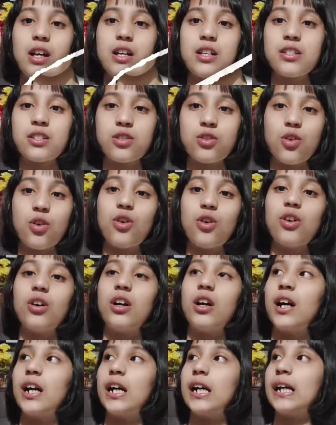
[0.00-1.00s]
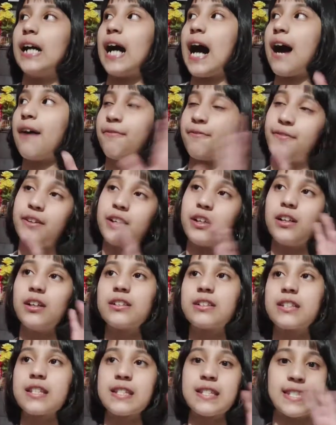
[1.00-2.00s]
So after
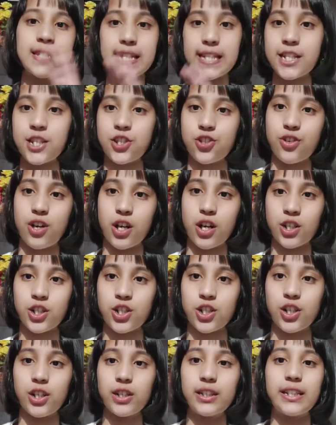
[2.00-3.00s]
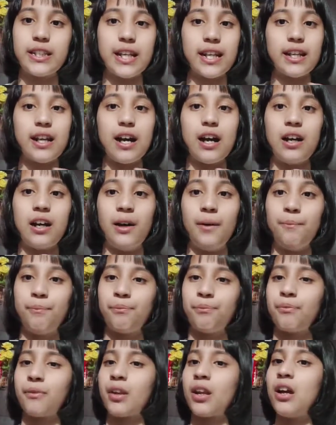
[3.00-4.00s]
the seed structure,
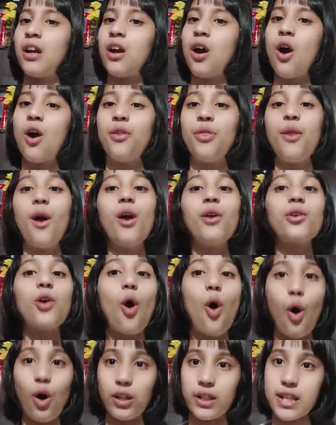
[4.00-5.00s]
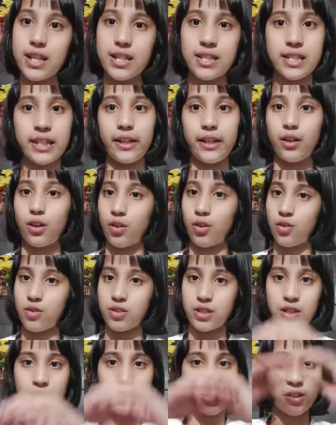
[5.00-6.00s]
not all the seed
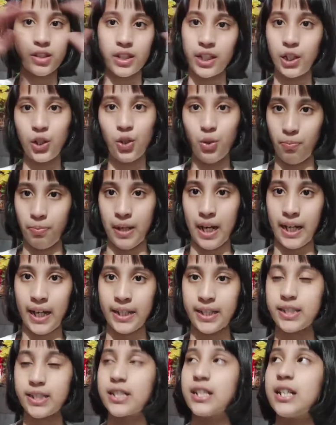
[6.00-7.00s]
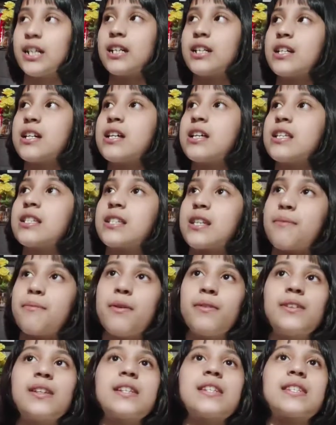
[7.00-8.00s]
grows into a new plant. Some
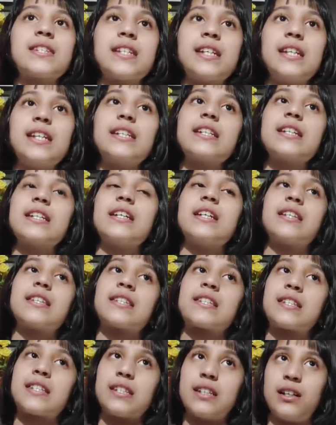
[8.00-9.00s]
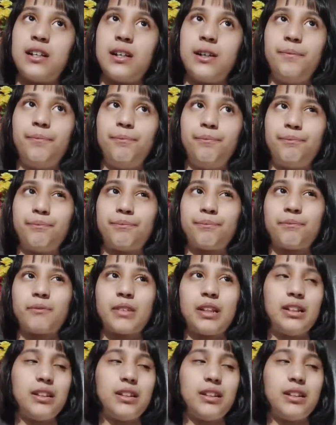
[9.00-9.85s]
of the seed is destroyed